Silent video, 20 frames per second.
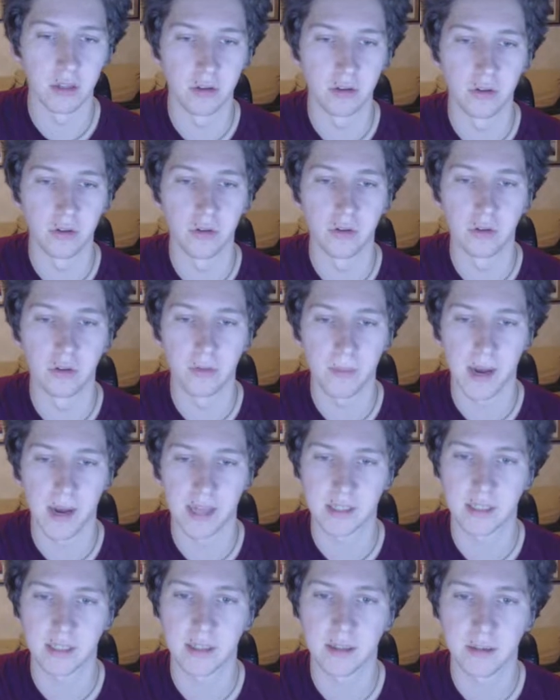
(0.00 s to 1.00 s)
do to
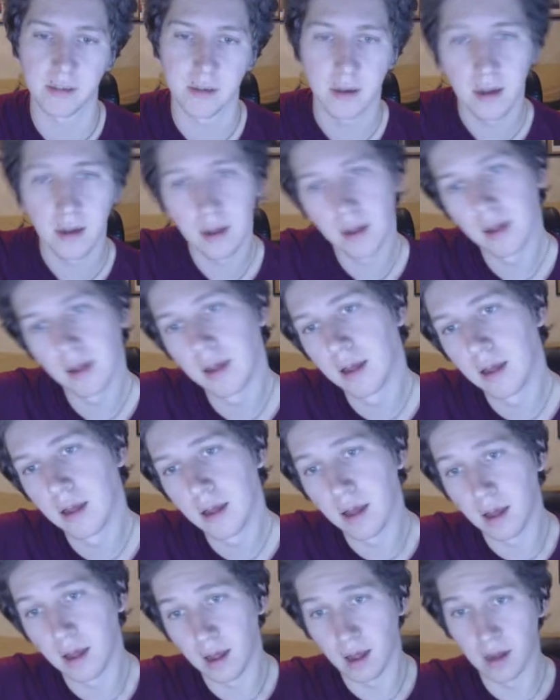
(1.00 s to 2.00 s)
pass it.
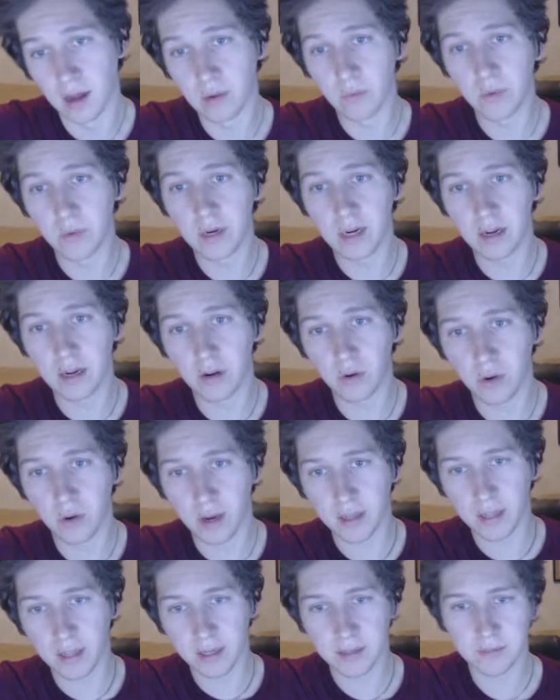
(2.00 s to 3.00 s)
Really cool
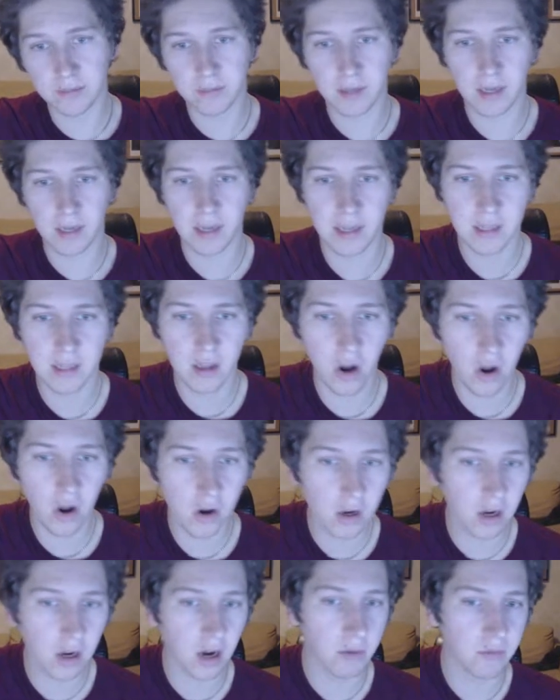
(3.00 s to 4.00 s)
ID. It
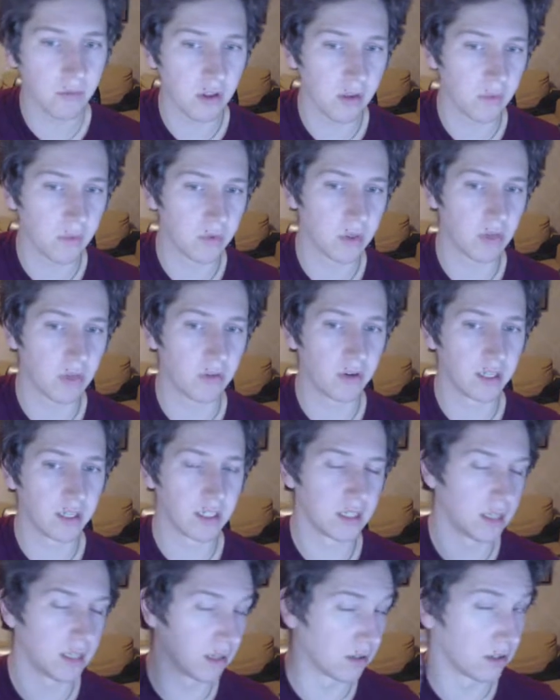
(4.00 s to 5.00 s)
only comes in with 3
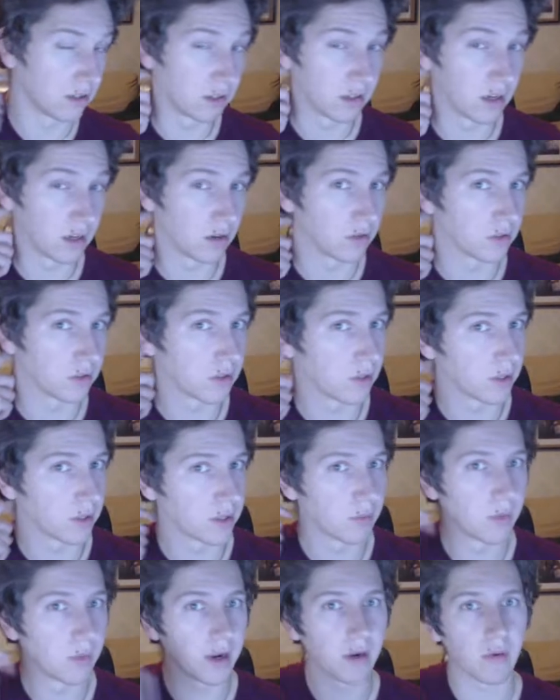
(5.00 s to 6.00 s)
secrets though, so
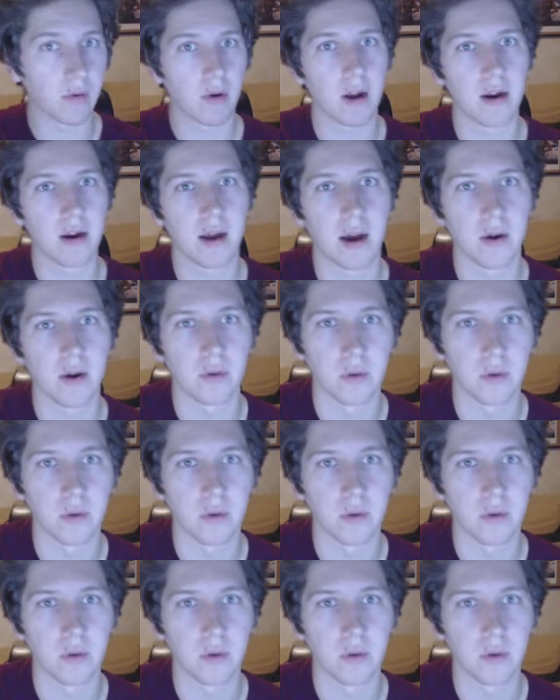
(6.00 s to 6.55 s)
it will run out